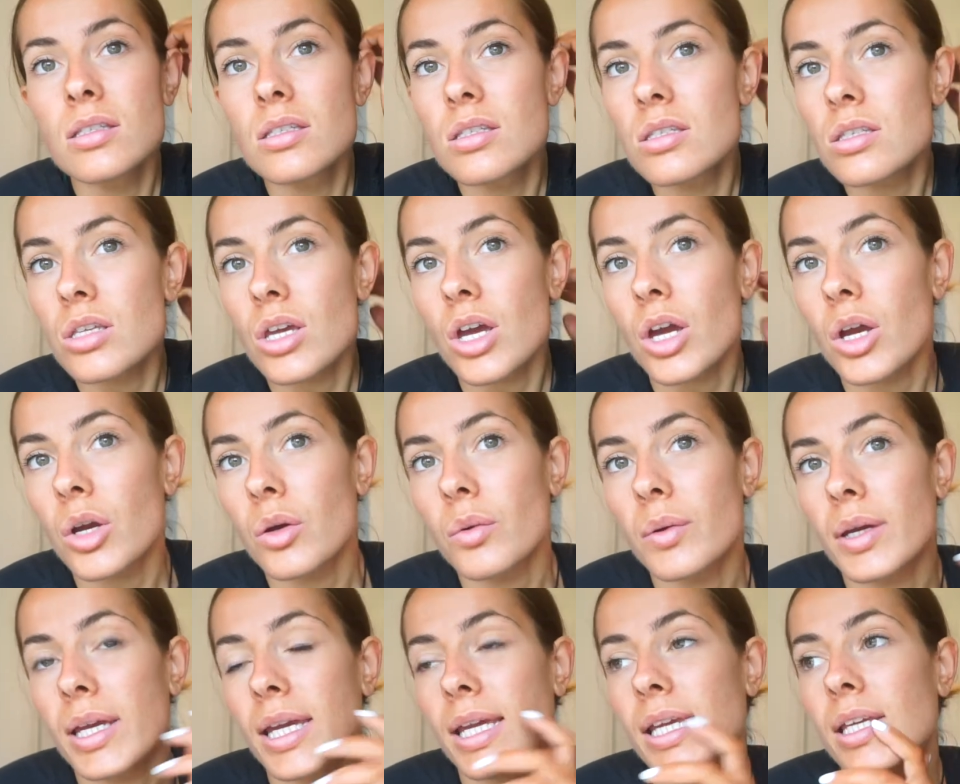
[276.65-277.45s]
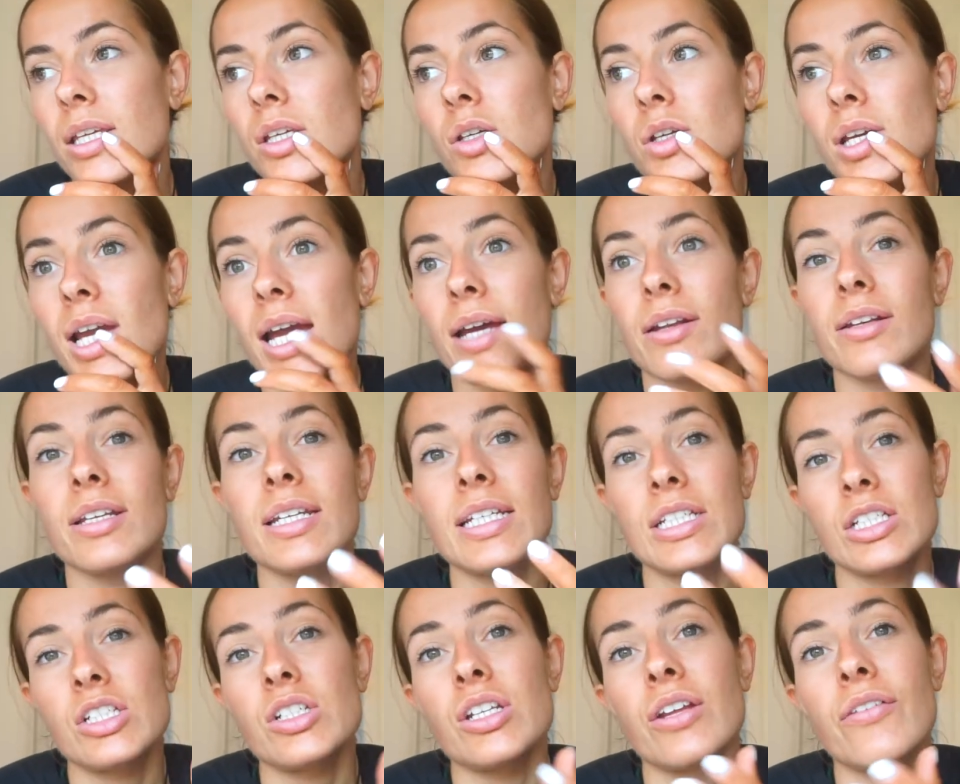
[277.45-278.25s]
So you can
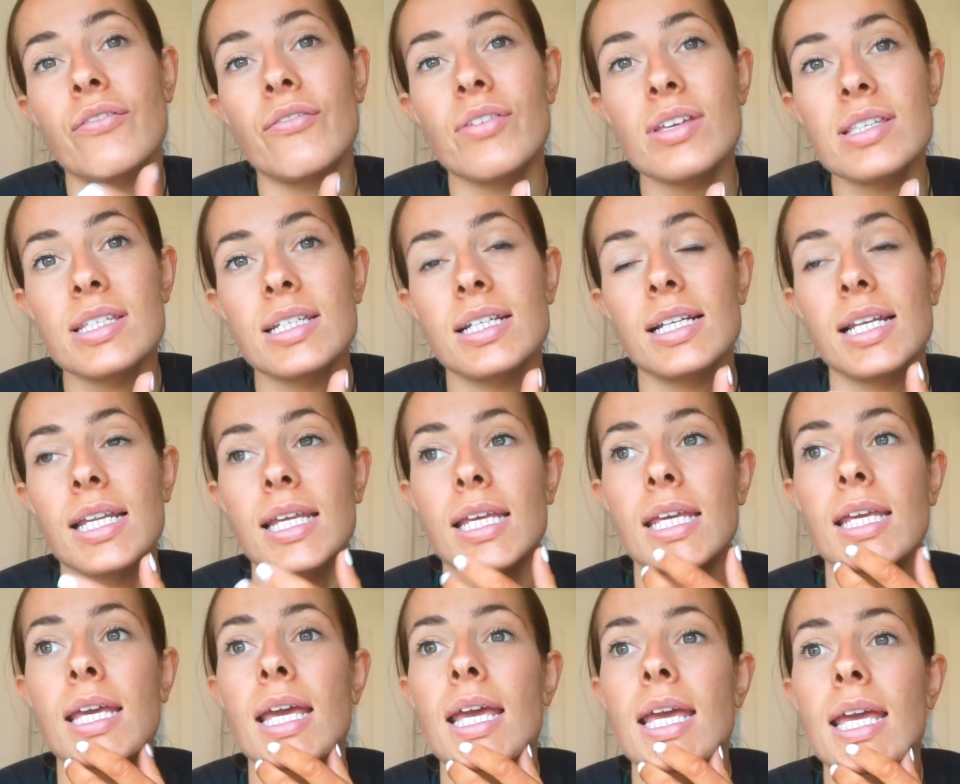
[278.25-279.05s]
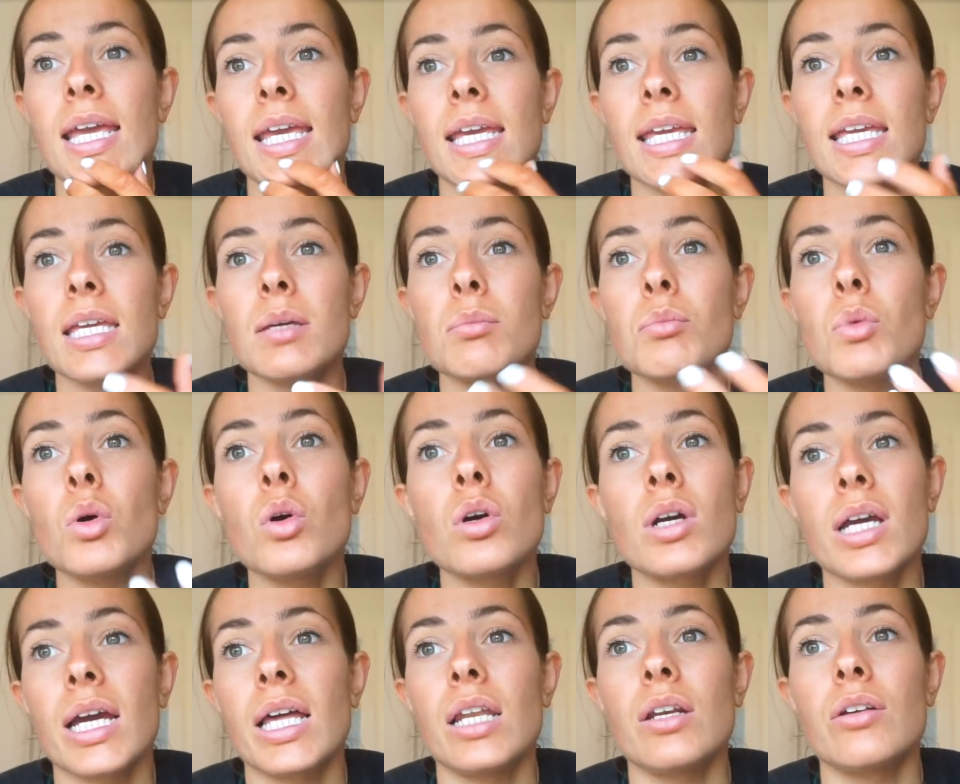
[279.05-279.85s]
literally physically eat
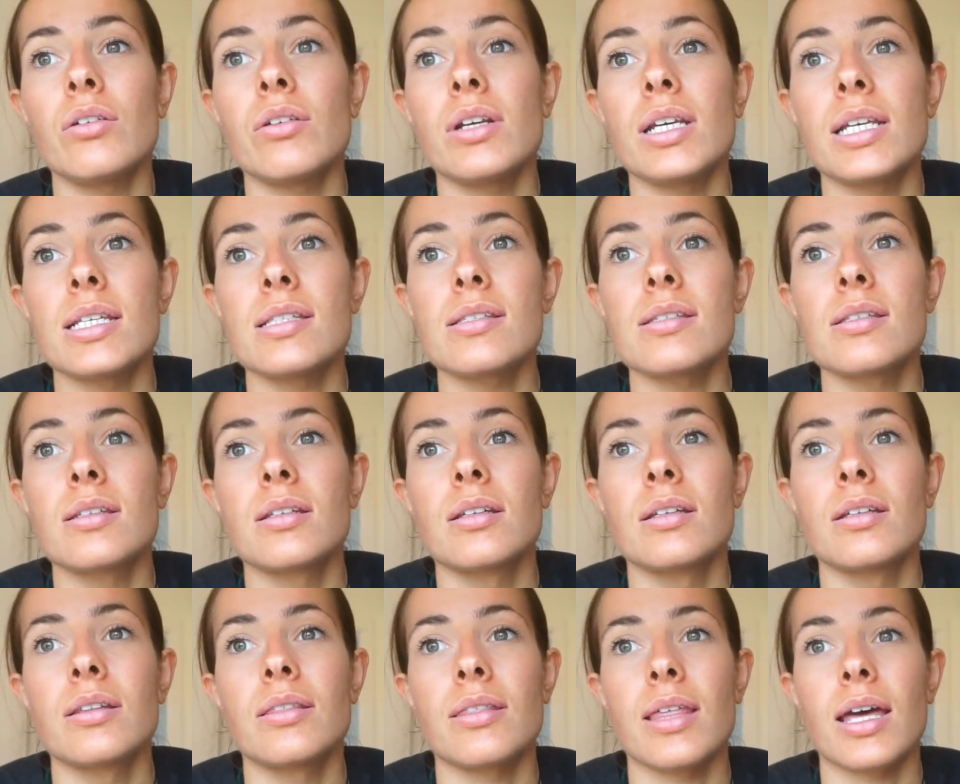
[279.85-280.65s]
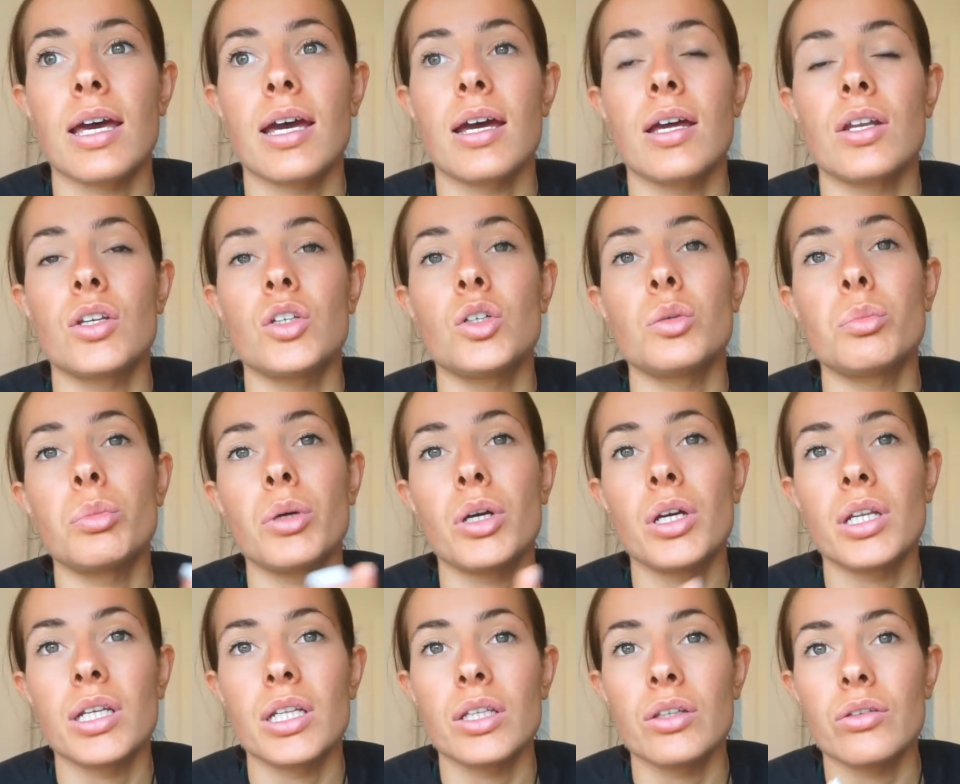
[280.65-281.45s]
more calories than you're
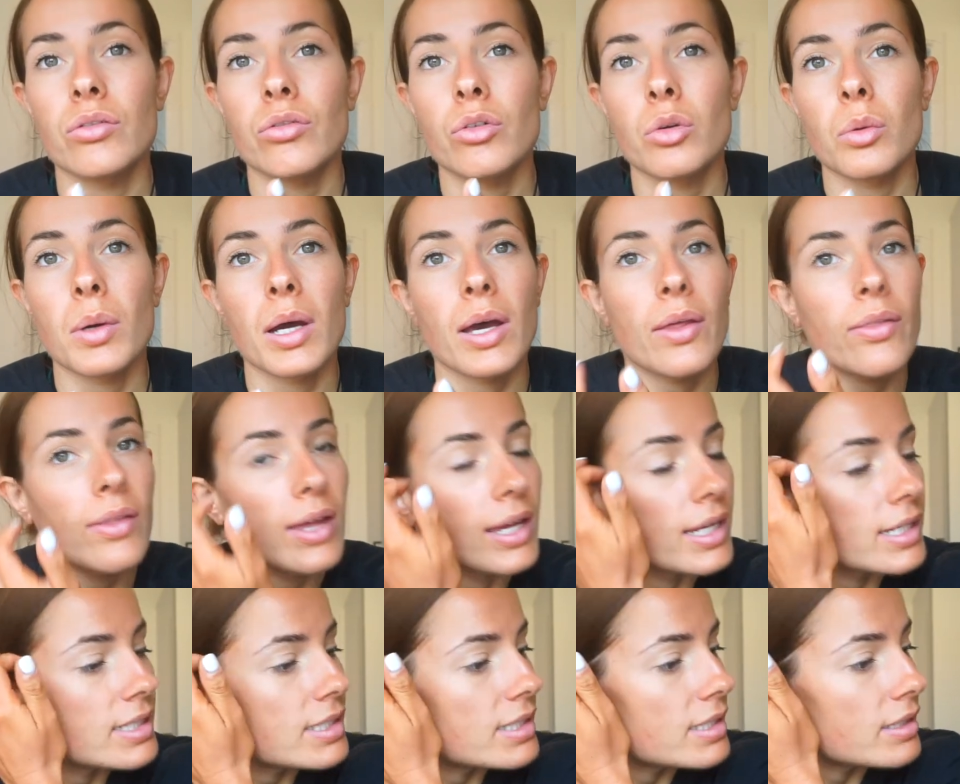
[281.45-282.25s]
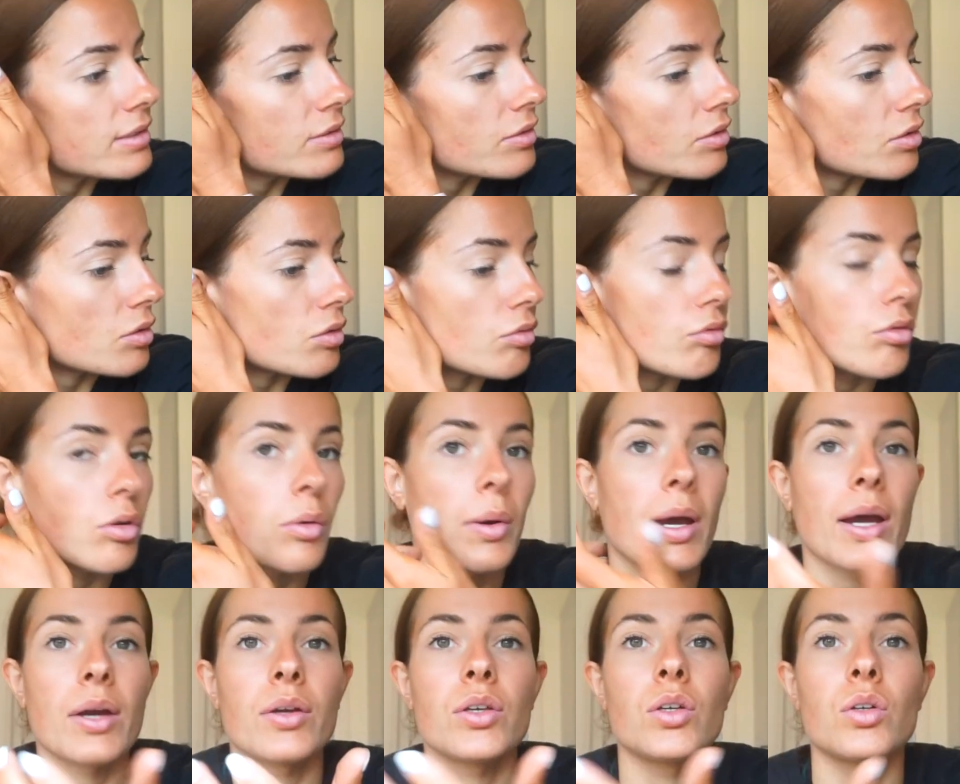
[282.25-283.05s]
burning throughout that
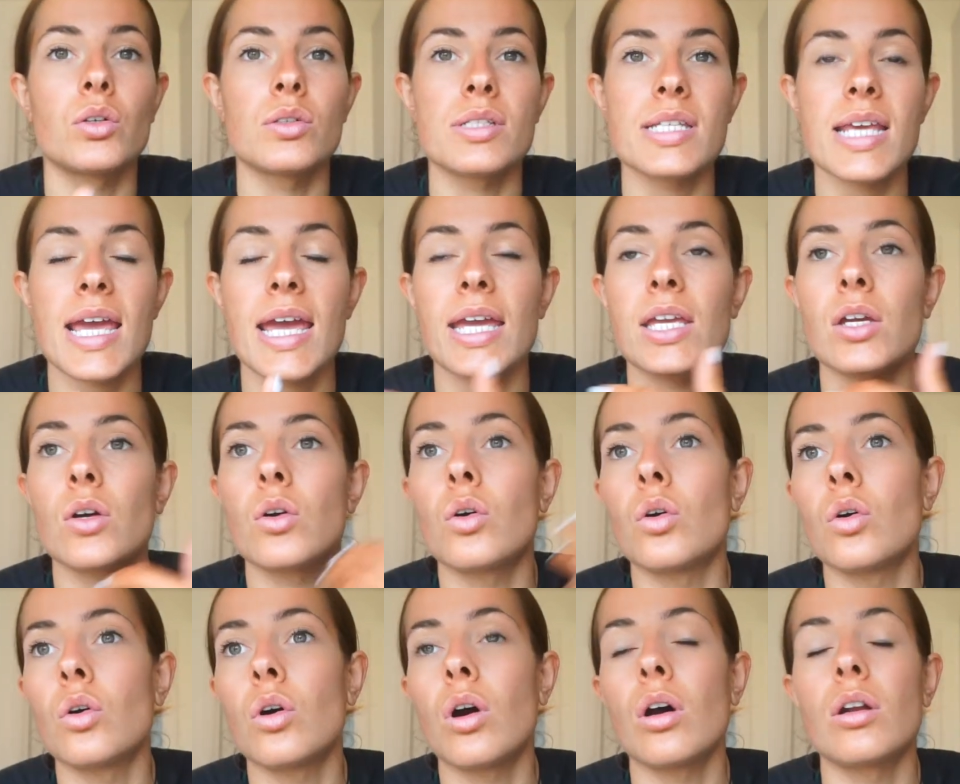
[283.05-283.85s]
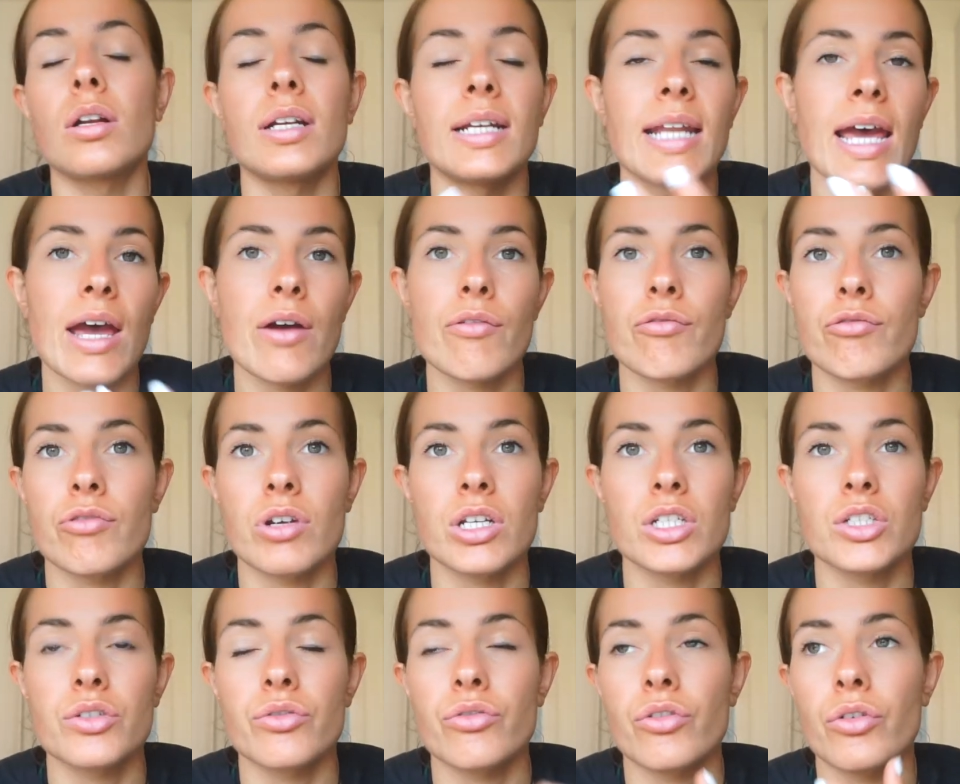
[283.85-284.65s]
throughout your day or on an
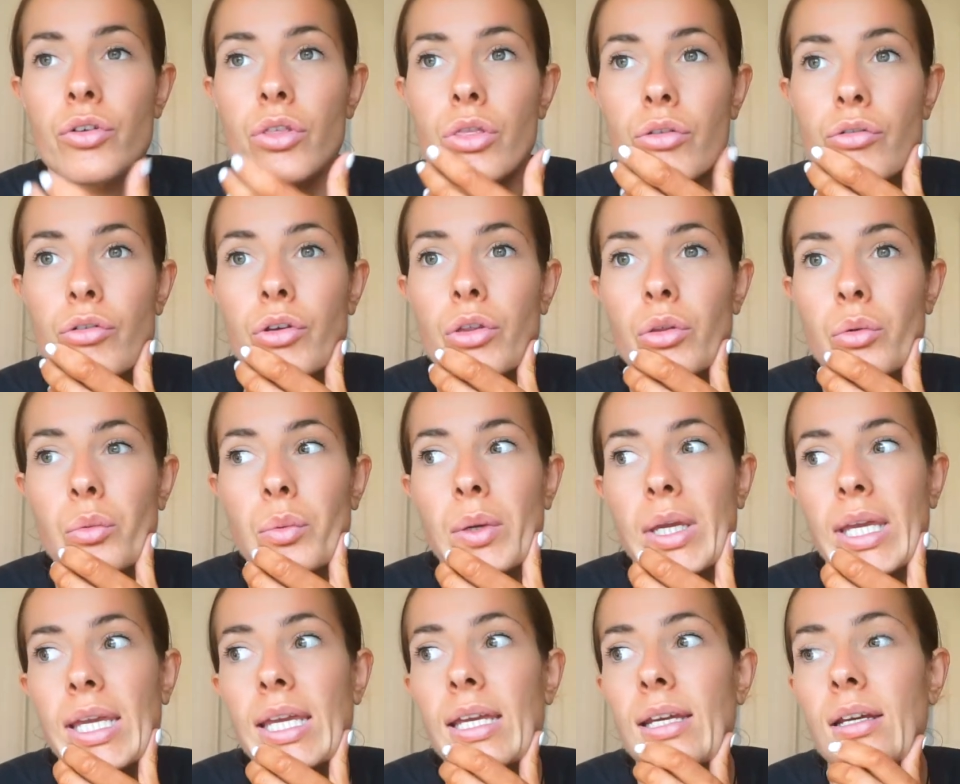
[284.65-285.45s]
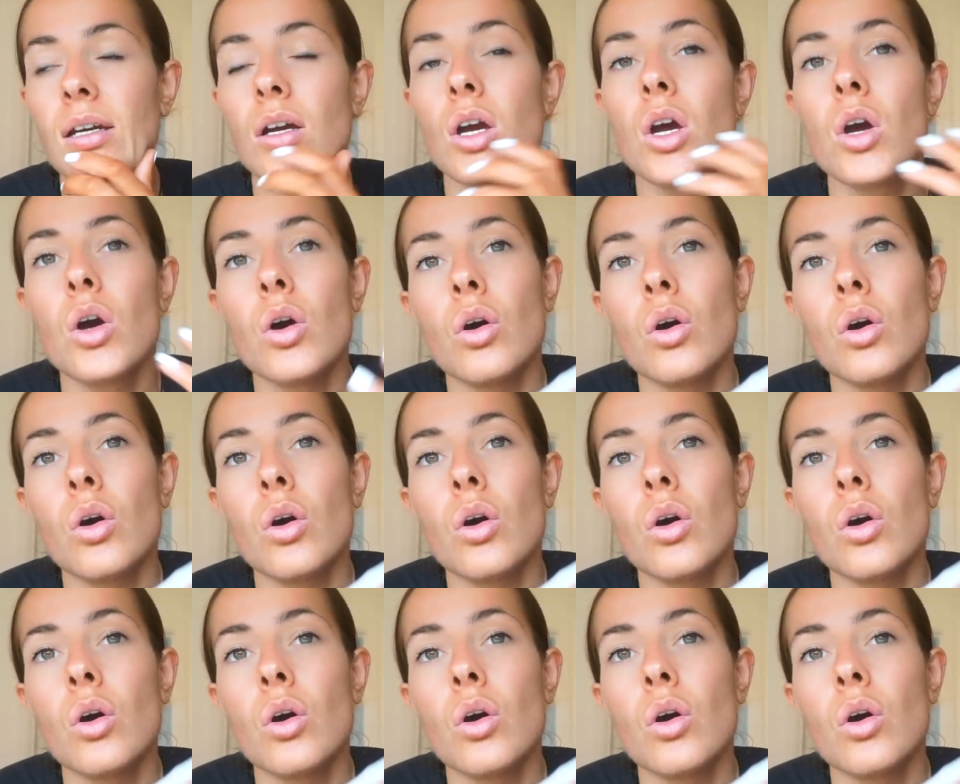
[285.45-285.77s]
average through the week.